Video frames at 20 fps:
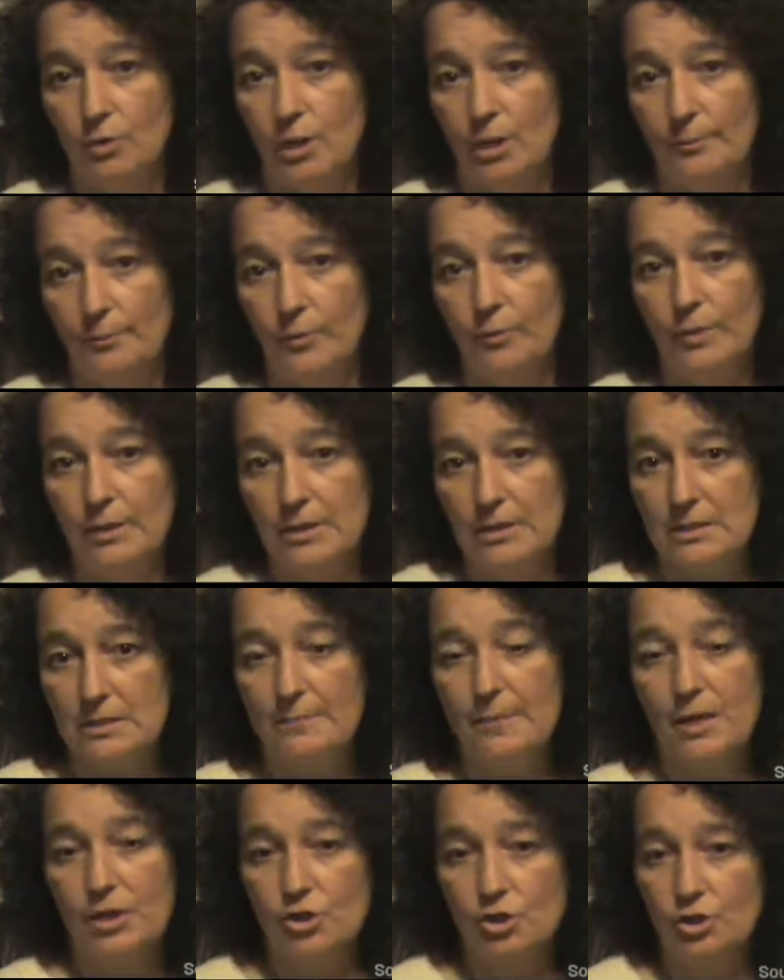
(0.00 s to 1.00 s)
But we need to
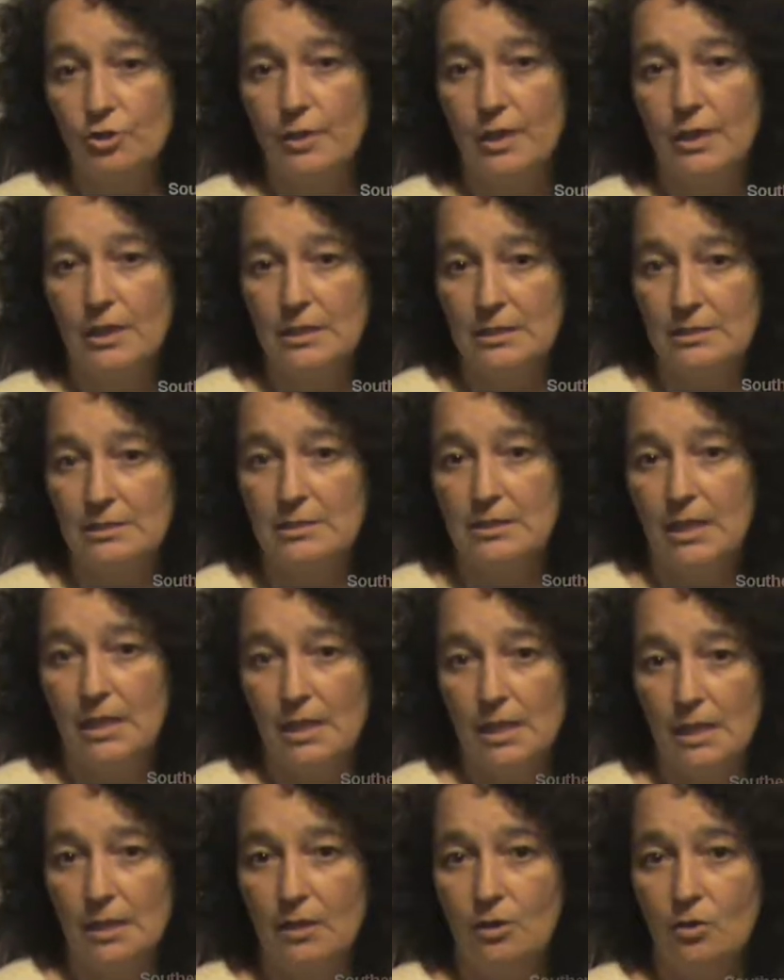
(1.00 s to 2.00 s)
make sure that he's
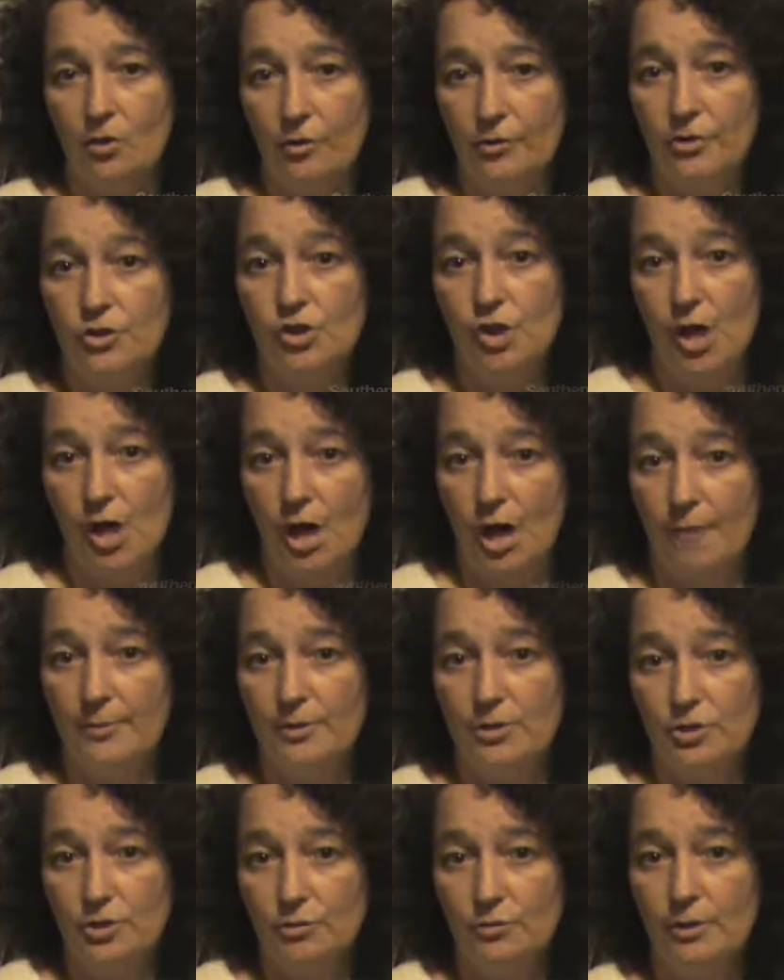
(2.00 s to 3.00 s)
staying on the job
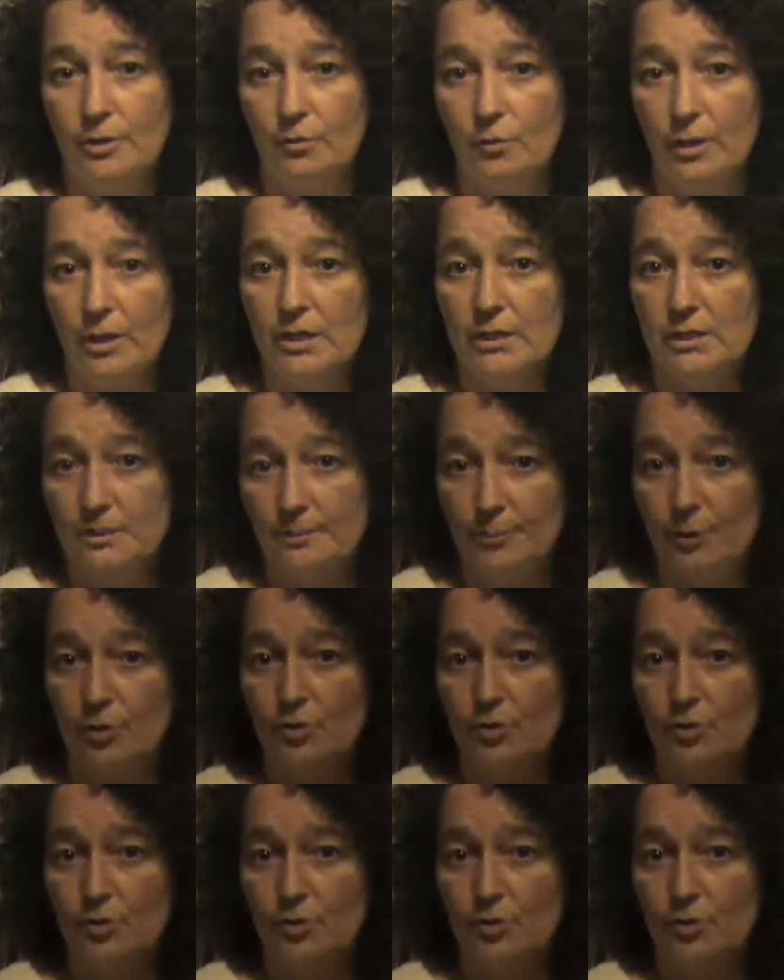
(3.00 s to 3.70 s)
and doing what he's